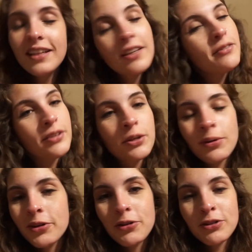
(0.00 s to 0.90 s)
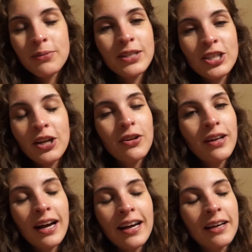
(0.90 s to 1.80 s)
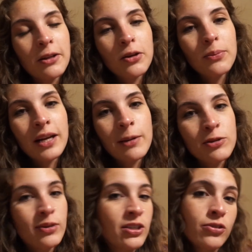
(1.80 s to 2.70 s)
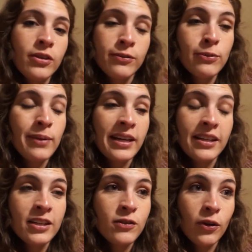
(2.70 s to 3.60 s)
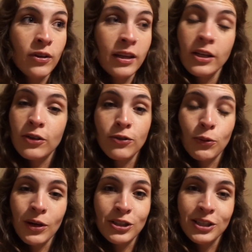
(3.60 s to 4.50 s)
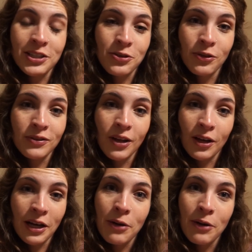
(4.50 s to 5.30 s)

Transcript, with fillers: If you are new to my channel, hi, hello, my name is Rachel. If you've made it this far, thank you for watching this whole vlog.